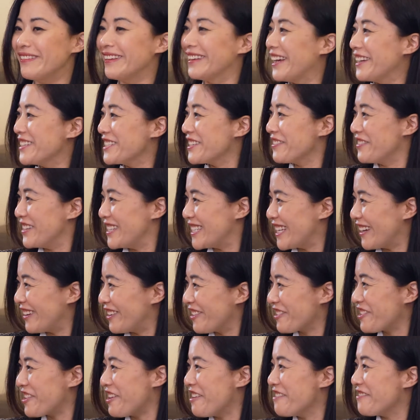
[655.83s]
as a result
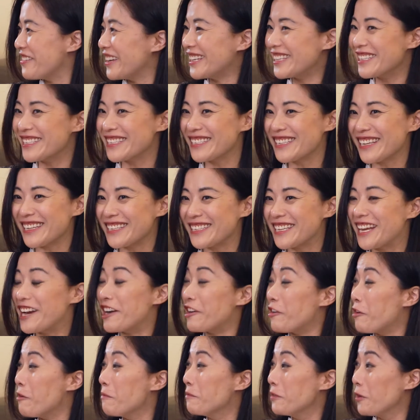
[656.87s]
of COVID because stay at
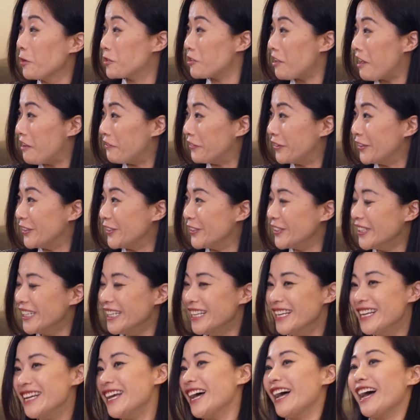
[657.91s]
home, no travel.
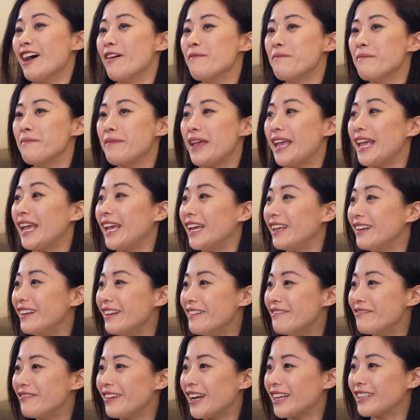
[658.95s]
And
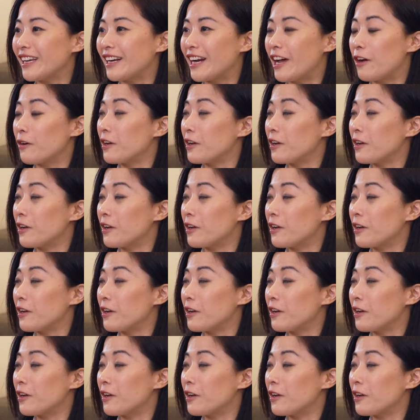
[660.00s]
in fact, that our